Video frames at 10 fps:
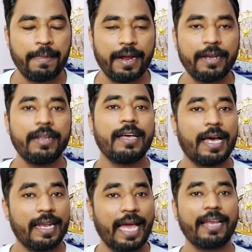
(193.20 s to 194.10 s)
right?
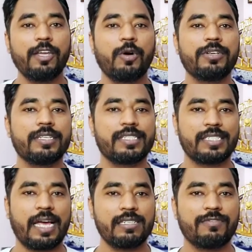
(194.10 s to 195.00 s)
And likelihood it
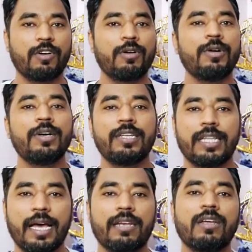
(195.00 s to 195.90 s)
stands for
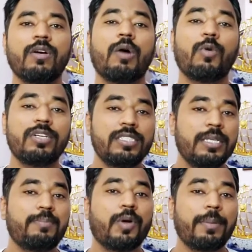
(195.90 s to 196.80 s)
that what is
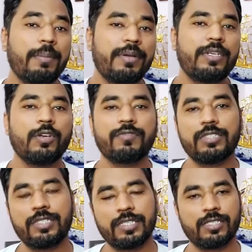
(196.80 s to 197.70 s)
the probability of
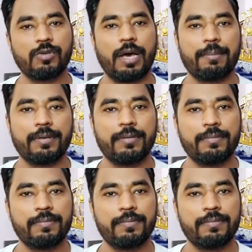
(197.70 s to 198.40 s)
this risk to happen.